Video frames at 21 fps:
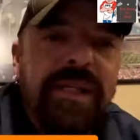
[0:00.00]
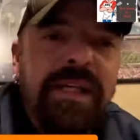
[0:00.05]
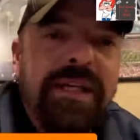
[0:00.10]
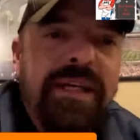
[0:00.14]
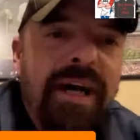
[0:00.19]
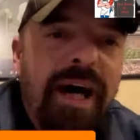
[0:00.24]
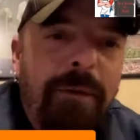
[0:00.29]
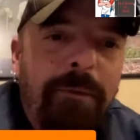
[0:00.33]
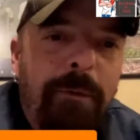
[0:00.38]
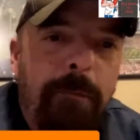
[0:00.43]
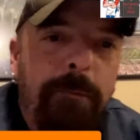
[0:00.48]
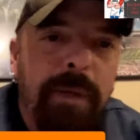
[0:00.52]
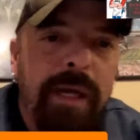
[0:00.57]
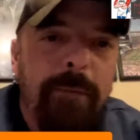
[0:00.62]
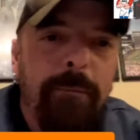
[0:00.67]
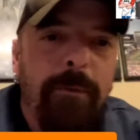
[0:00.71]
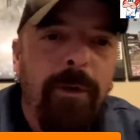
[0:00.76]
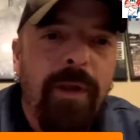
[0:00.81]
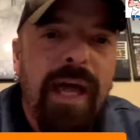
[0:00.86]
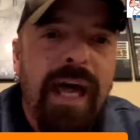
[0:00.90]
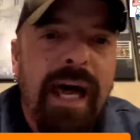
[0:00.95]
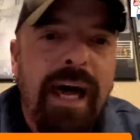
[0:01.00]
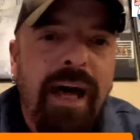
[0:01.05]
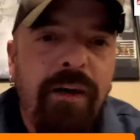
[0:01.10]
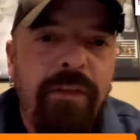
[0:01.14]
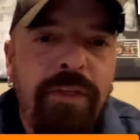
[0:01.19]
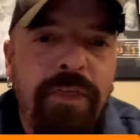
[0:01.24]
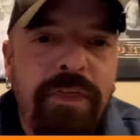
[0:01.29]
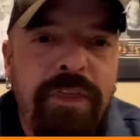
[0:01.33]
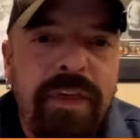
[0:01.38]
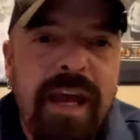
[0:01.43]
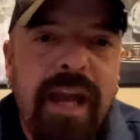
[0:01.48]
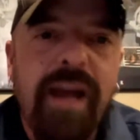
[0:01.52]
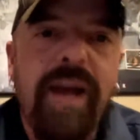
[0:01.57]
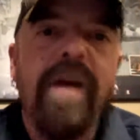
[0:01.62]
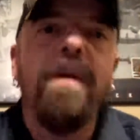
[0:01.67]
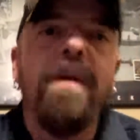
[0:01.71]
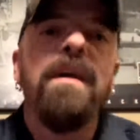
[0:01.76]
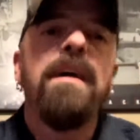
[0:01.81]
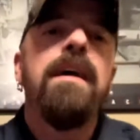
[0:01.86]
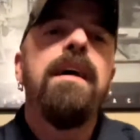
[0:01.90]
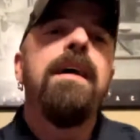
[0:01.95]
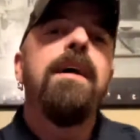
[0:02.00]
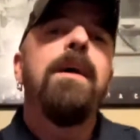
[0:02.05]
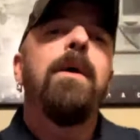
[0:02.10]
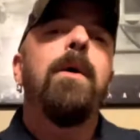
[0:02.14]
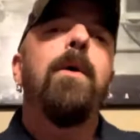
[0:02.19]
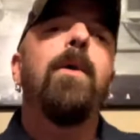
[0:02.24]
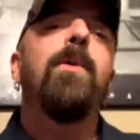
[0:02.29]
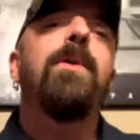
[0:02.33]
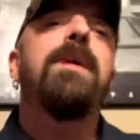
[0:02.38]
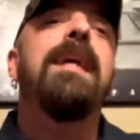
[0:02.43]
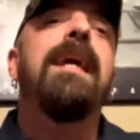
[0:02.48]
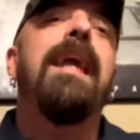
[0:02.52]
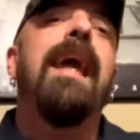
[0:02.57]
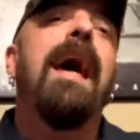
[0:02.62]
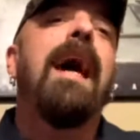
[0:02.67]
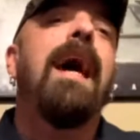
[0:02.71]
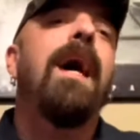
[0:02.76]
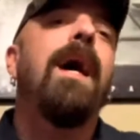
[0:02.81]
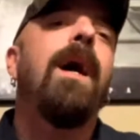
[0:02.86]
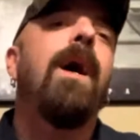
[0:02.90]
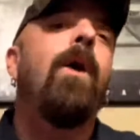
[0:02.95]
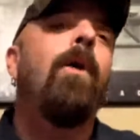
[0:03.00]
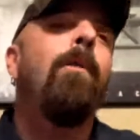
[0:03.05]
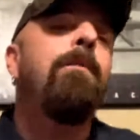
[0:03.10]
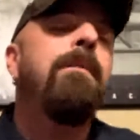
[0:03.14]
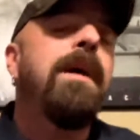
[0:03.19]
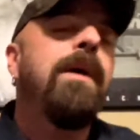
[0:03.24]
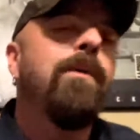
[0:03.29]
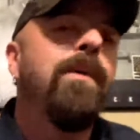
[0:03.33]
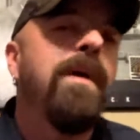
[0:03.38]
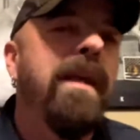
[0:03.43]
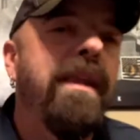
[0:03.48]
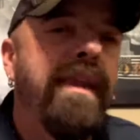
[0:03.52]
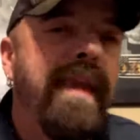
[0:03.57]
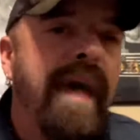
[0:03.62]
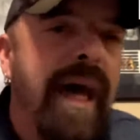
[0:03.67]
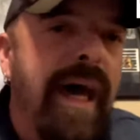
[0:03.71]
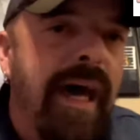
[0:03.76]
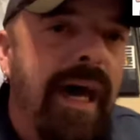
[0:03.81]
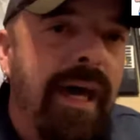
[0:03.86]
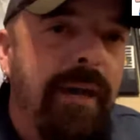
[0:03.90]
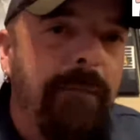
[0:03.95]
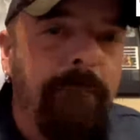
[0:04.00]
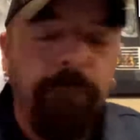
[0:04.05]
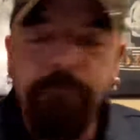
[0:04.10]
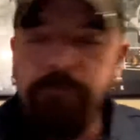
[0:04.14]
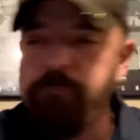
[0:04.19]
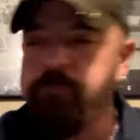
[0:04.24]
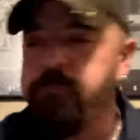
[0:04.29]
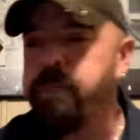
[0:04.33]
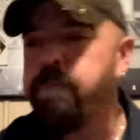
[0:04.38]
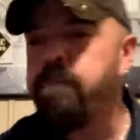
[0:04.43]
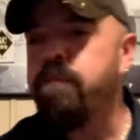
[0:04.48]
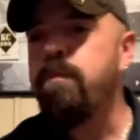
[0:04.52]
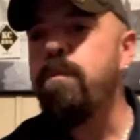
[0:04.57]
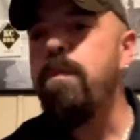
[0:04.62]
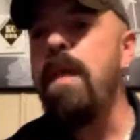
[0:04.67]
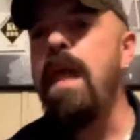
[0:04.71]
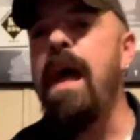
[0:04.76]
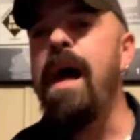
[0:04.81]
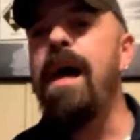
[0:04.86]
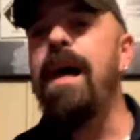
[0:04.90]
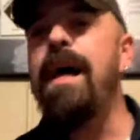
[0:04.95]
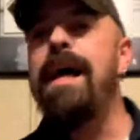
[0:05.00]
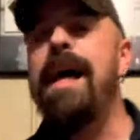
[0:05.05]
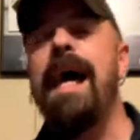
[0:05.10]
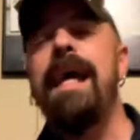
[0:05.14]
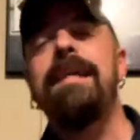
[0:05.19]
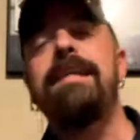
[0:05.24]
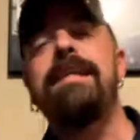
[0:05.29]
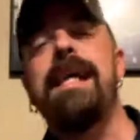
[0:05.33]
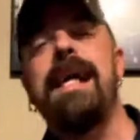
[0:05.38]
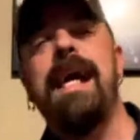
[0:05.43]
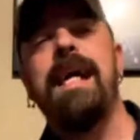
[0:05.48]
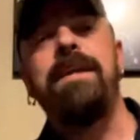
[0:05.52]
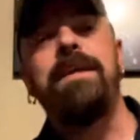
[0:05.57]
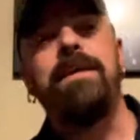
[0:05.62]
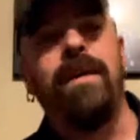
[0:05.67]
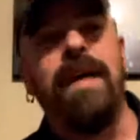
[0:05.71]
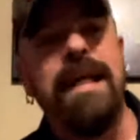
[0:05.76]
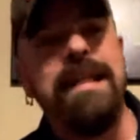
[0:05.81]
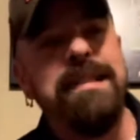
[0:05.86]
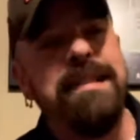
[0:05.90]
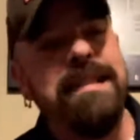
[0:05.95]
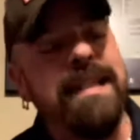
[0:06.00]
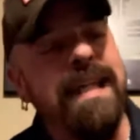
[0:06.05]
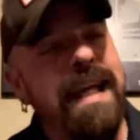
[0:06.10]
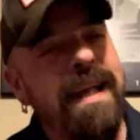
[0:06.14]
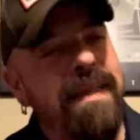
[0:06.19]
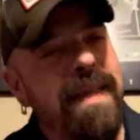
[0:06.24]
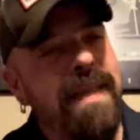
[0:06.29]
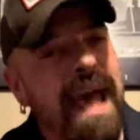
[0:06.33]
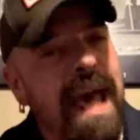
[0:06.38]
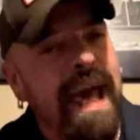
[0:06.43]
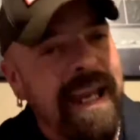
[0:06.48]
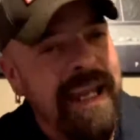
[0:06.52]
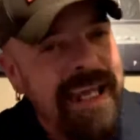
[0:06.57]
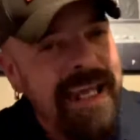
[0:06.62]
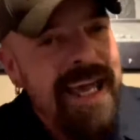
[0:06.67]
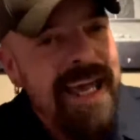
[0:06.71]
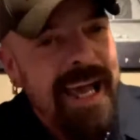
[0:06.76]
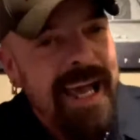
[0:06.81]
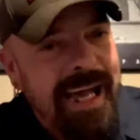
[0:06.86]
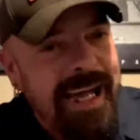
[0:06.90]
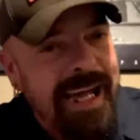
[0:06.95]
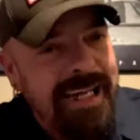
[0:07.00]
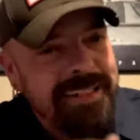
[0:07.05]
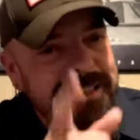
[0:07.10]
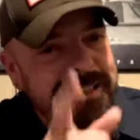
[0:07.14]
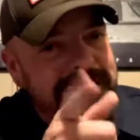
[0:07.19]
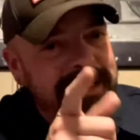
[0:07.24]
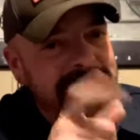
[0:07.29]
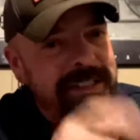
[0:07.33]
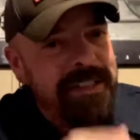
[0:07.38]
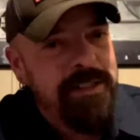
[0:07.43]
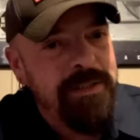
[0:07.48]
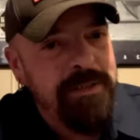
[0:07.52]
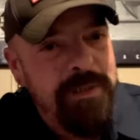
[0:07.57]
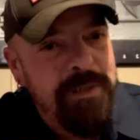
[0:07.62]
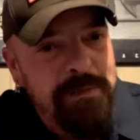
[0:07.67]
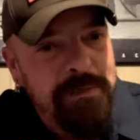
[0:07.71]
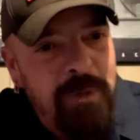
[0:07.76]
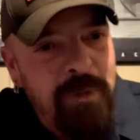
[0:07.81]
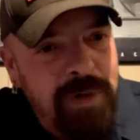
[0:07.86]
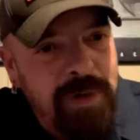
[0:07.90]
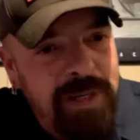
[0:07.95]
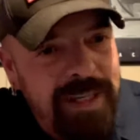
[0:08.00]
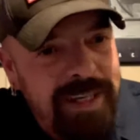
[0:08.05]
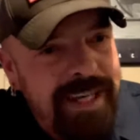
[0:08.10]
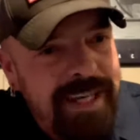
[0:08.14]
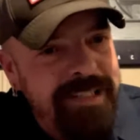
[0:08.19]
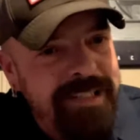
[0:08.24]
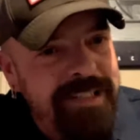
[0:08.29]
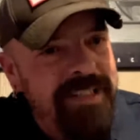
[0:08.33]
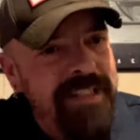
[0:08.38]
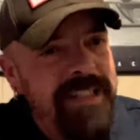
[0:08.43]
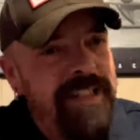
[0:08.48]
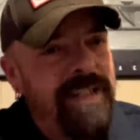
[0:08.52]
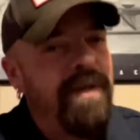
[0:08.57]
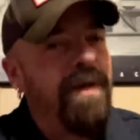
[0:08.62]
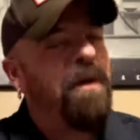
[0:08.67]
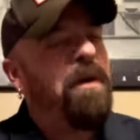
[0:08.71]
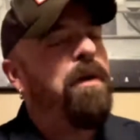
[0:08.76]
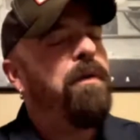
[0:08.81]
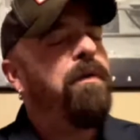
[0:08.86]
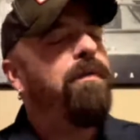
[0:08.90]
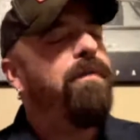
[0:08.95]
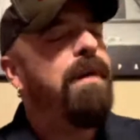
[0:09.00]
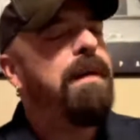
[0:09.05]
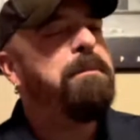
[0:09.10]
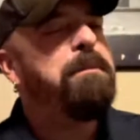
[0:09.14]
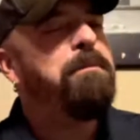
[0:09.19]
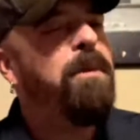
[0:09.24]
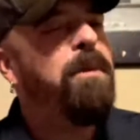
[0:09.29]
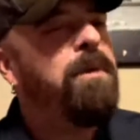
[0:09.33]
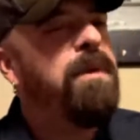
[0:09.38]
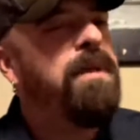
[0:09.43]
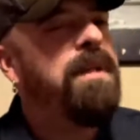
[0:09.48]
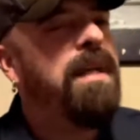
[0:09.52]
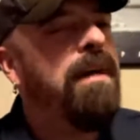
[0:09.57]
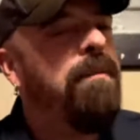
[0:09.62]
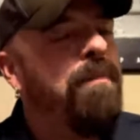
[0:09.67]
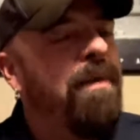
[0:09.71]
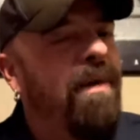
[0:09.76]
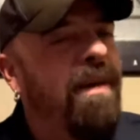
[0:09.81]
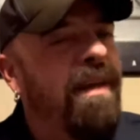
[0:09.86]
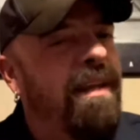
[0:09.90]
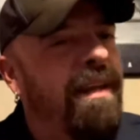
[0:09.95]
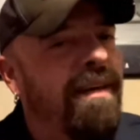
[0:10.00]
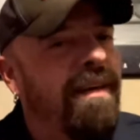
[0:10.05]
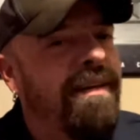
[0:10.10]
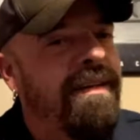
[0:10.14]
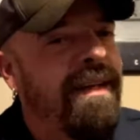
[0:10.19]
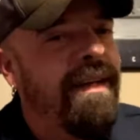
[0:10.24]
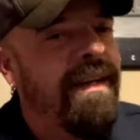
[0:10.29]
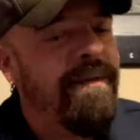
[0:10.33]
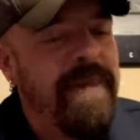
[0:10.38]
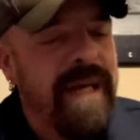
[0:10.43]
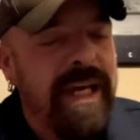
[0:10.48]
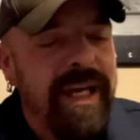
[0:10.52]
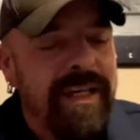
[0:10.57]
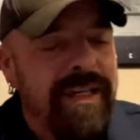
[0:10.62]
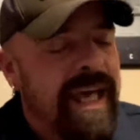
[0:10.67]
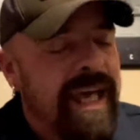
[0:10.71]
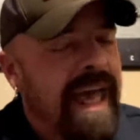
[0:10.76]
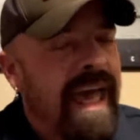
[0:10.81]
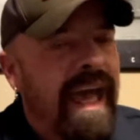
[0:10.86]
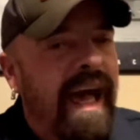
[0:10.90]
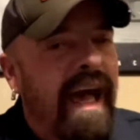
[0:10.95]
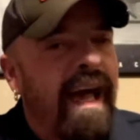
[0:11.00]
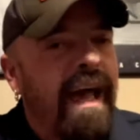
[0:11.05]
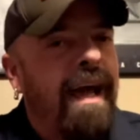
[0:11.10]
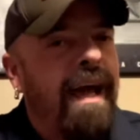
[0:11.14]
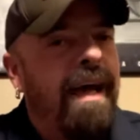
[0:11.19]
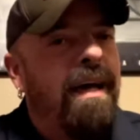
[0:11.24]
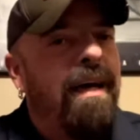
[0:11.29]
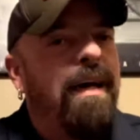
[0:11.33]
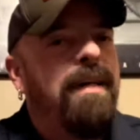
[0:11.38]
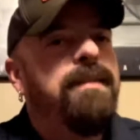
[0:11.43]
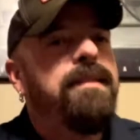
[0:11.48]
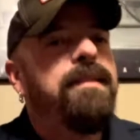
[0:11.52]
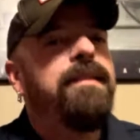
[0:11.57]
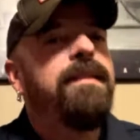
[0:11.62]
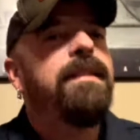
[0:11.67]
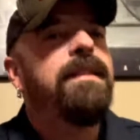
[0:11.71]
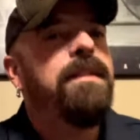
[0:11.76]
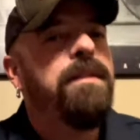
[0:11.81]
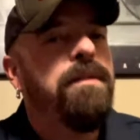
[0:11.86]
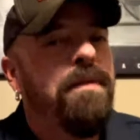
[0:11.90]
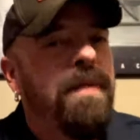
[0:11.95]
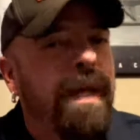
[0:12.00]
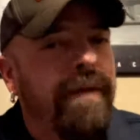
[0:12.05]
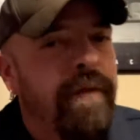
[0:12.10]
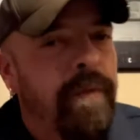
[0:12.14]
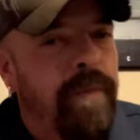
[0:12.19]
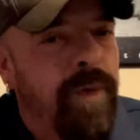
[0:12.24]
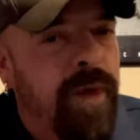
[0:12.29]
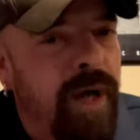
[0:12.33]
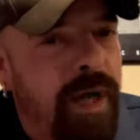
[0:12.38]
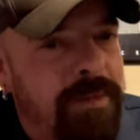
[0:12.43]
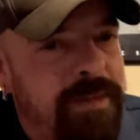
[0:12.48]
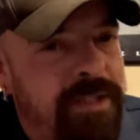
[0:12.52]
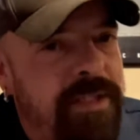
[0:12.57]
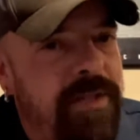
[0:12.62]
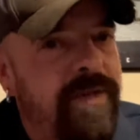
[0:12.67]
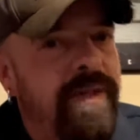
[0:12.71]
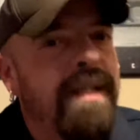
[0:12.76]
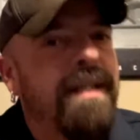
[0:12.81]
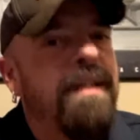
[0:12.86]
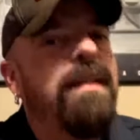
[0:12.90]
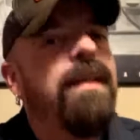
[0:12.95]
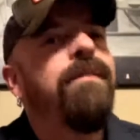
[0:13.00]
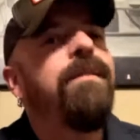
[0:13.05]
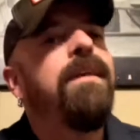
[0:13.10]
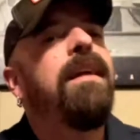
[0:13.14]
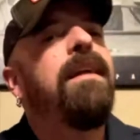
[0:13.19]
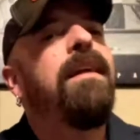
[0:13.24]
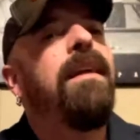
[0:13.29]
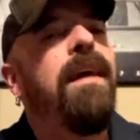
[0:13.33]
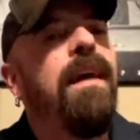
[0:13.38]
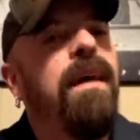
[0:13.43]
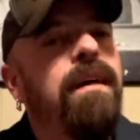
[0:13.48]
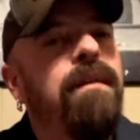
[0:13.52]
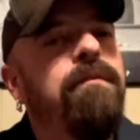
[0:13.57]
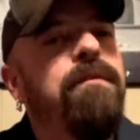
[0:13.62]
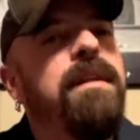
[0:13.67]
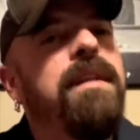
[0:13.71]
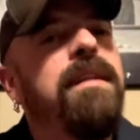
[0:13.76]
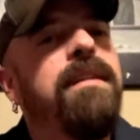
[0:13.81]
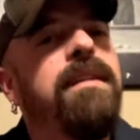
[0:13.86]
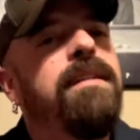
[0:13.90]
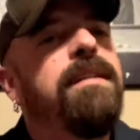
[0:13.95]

a couple people out there who can help me with that. Hey, Daniel, I seen that. I seen you this morning. I seen you all over Facebook with that pretty little deer, man. I seen you giving props to it, giving it love, and